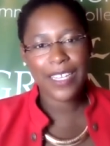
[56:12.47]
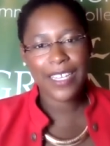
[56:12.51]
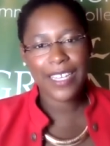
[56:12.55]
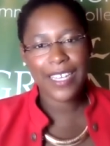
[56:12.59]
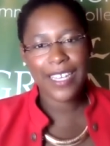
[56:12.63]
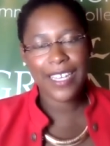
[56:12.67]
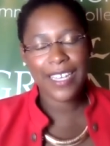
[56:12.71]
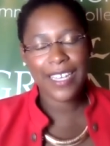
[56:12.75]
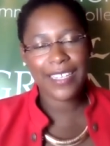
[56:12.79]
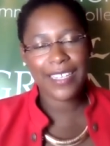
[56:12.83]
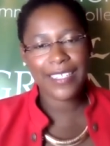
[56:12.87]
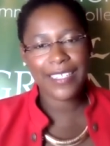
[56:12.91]

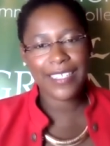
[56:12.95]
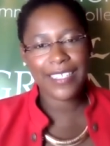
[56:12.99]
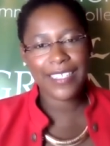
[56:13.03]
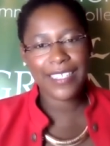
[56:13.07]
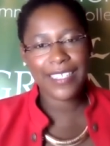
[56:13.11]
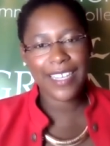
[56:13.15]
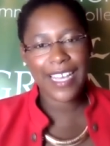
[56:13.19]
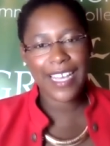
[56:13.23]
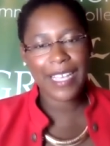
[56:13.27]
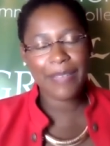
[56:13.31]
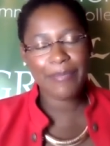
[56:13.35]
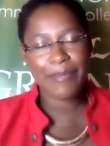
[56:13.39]
And
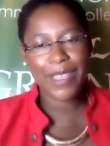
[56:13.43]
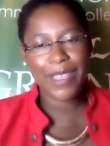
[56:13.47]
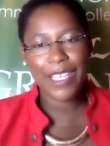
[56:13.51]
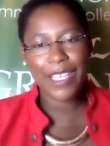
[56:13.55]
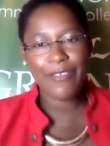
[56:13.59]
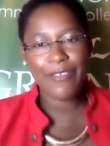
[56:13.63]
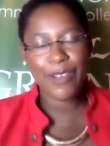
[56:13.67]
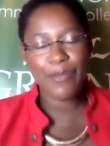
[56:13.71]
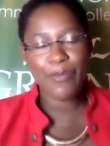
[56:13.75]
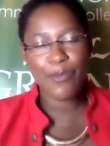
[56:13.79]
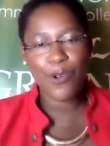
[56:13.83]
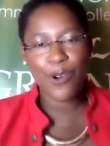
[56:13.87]
I am
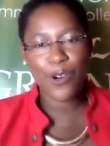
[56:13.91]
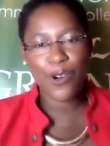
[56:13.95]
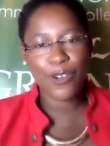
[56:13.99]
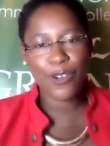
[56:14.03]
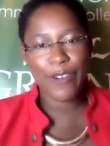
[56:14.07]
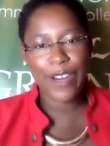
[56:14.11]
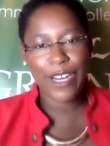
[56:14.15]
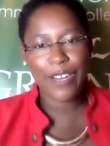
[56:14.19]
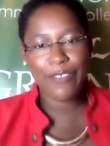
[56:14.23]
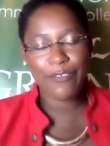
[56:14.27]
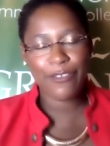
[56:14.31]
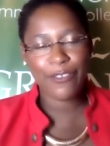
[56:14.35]
even more
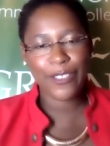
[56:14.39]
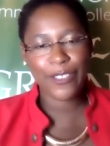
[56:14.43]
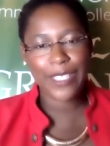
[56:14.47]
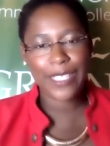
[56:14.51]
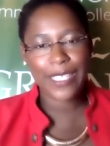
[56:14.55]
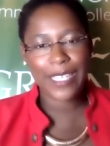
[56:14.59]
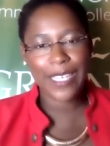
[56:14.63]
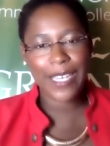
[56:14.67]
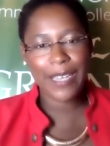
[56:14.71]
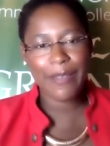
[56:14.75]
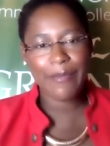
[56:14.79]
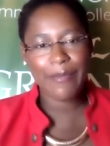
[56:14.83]
grateful
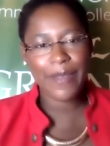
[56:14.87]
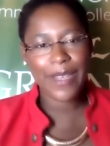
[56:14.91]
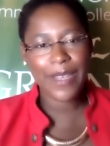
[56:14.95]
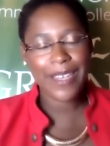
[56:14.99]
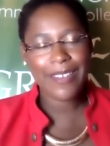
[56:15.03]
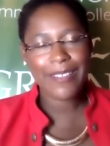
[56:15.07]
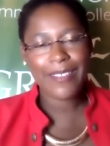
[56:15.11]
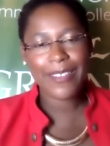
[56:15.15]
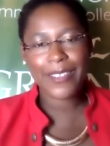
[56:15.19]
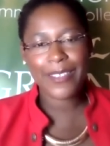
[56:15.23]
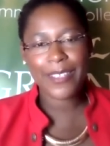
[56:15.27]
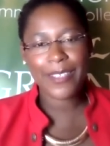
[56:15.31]
to him.
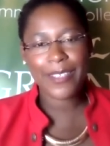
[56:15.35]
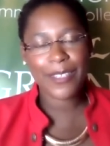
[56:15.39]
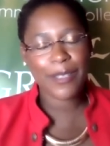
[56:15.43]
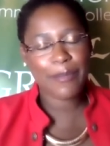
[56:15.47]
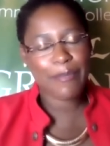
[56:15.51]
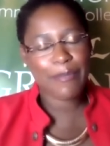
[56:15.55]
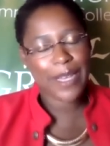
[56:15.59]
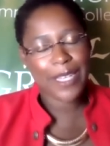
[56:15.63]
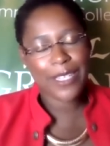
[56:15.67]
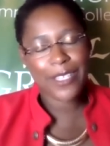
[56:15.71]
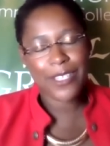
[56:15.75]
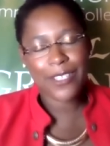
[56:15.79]
This is the
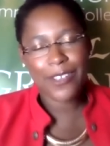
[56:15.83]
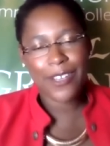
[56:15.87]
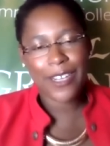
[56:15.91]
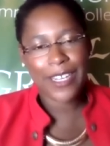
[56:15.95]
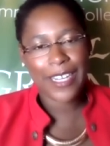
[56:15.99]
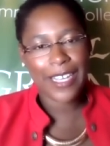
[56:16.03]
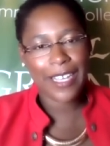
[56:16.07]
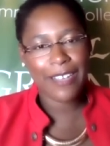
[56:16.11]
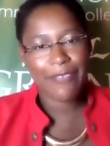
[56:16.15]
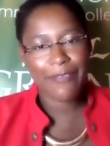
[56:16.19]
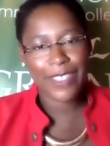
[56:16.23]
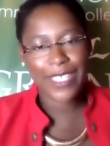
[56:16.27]
best talk
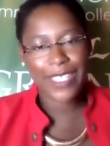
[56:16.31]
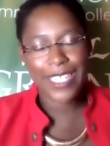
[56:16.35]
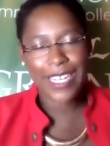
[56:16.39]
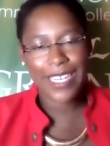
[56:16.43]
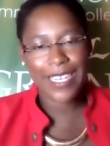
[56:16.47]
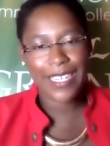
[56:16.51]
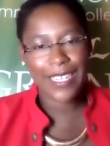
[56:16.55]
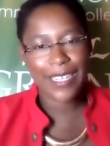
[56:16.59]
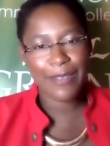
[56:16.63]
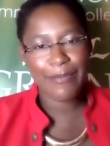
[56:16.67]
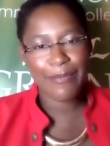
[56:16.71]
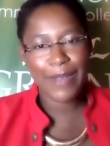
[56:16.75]
I have
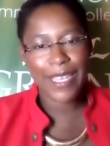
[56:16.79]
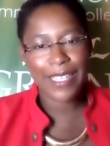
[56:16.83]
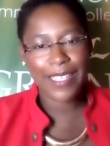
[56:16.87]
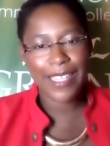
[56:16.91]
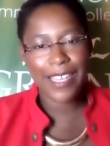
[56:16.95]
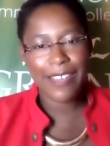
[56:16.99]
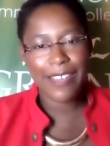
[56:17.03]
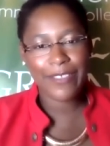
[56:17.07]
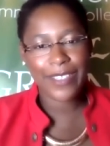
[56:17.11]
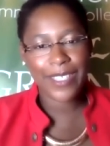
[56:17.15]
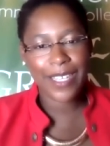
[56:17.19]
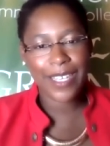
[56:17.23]
attended in my
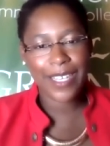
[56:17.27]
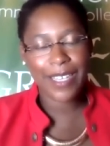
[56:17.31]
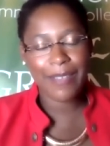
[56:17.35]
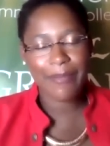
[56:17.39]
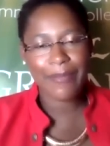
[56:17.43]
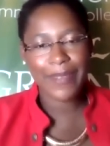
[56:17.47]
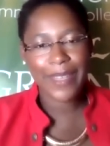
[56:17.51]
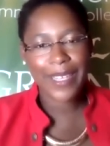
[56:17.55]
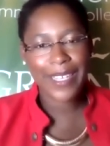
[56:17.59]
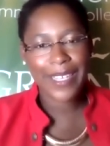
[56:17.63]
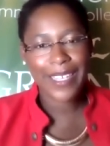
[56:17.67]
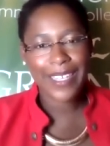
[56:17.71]

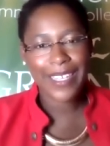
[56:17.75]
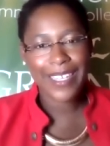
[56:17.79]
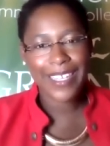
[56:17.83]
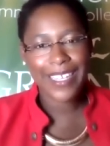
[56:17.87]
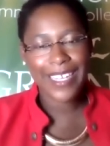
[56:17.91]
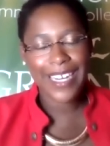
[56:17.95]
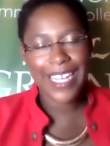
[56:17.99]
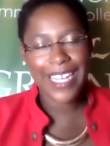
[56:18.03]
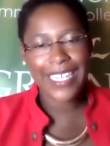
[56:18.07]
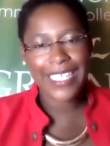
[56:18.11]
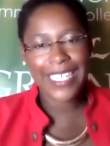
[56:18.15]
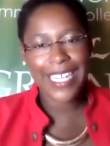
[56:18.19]
lifetime,
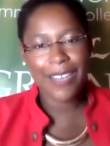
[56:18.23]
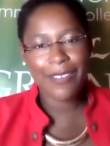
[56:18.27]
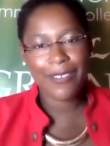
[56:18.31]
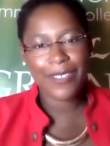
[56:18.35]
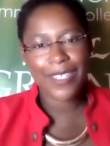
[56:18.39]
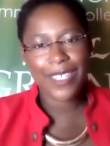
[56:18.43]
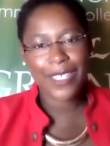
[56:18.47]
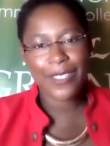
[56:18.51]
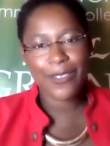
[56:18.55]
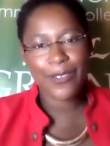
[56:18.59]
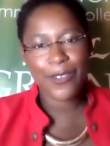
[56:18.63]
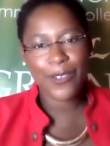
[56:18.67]
and I doubt
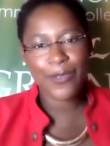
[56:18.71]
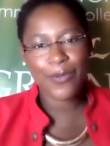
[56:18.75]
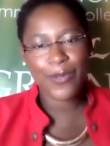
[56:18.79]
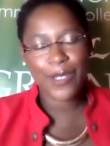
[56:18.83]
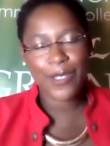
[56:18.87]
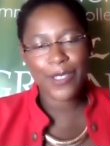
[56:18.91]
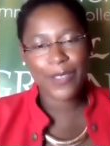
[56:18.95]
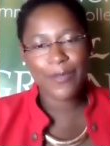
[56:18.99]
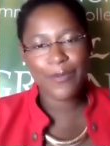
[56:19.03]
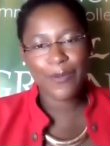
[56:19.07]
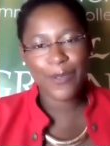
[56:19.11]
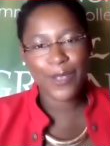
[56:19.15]
others
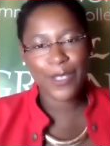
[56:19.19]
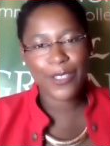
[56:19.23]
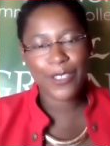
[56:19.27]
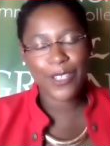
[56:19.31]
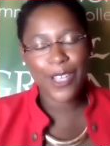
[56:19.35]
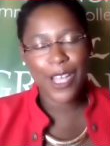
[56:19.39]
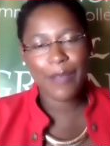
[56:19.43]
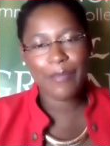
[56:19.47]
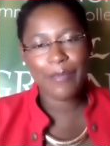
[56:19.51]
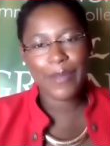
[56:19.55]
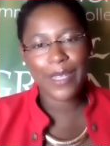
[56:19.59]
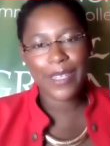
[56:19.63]
will
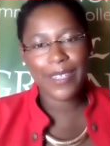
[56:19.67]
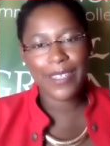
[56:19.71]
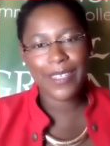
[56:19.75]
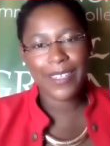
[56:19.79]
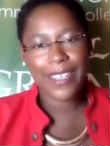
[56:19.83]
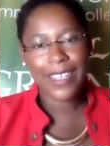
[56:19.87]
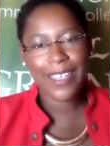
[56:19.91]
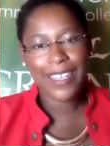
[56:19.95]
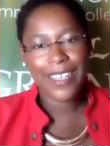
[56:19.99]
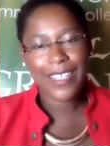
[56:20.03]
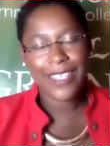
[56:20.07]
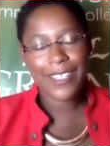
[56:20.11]
top it.
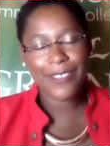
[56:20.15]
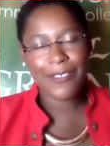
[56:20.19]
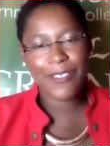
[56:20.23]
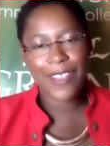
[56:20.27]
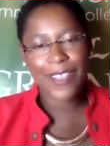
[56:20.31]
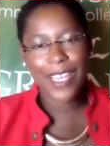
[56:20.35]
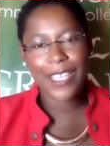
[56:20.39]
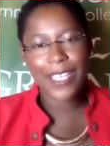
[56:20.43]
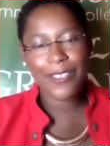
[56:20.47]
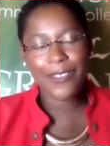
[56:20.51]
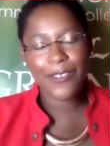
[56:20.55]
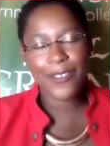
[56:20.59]
So
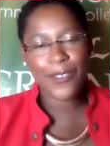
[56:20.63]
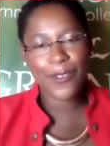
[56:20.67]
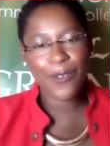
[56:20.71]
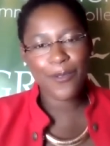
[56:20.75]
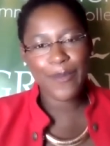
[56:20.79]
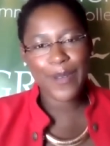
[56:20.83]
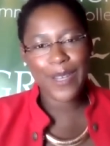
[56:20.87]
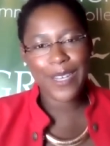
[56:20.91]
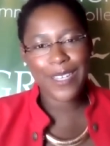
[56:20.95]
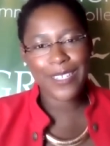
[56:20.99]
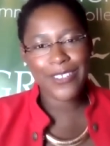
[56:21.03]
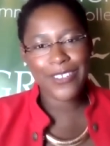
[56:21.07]
thank you so
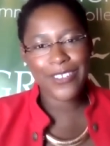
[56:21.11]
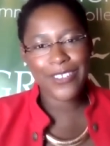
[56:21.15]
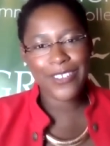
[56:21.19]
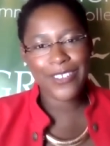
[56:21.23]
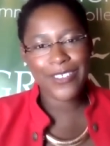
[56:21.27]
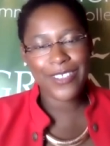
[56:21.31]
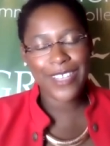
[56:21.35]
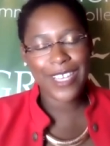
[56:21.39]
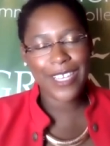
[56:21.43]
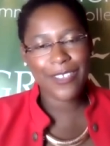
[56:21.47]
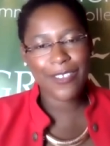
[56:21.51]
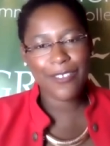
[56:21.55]
much.
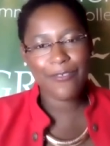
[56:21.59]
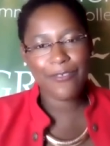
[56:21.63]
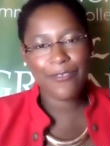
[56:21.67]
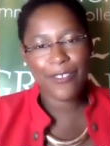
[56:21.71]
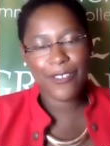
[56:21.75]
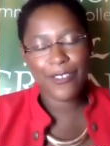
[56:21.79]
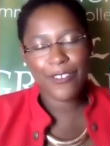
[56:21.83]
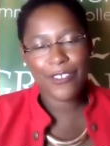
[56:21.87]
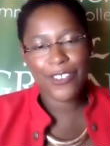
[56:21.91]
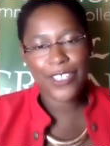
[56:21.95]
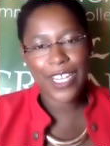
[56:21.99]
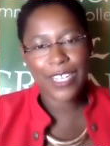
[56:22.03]
Thank you for
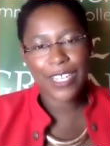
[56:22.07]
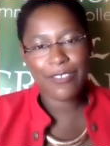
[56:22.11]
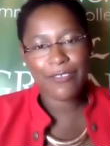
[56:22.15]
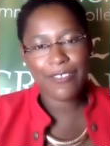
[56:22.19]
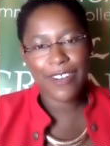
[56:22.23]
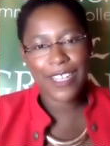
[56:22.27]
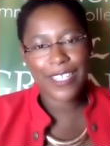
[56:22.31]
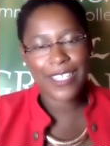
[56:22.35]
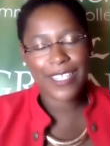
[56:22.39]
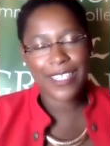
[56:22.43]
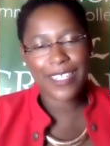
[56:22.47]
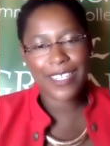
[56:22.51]
your
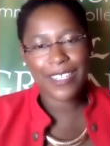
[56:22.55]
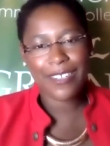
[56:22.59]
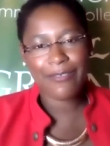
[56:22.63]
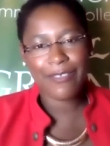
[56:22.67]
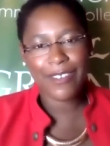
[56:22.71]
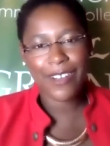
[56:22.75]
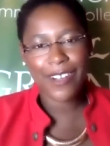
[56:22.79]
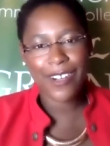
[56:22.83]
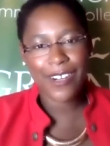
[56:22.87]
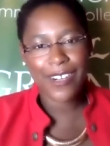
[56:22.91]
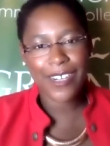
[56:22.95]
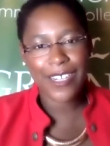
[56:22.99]
generosity of
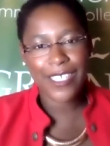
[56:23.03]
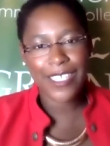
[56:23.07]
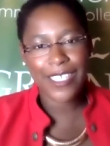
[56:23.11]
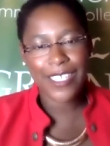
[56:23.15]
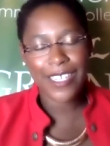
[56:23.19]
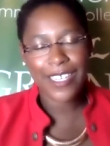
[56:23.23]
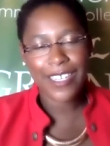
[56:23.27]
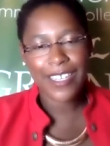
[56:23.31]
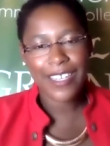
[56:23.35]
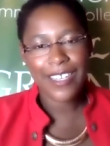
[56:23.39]
heart.